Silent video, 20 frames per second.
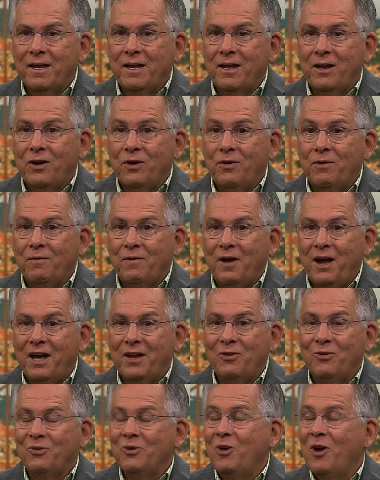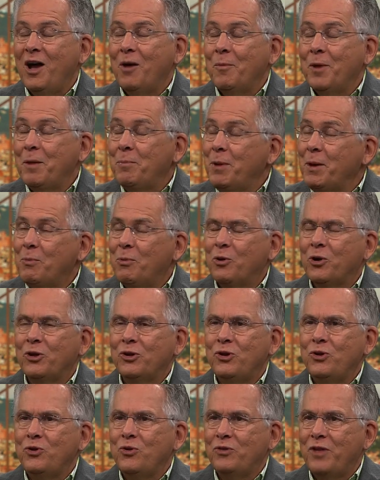you know, I don't know how many people
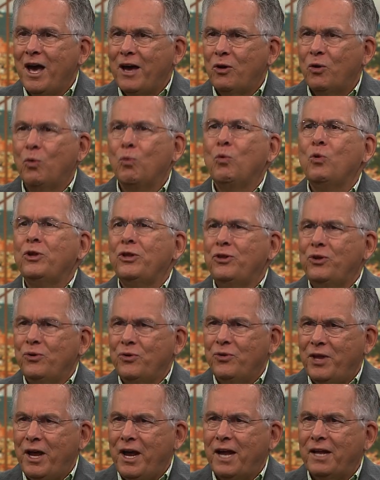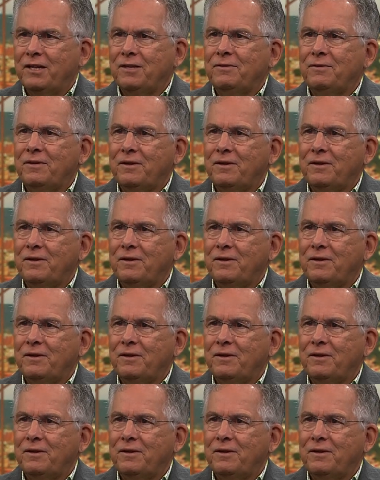could do that or would do that.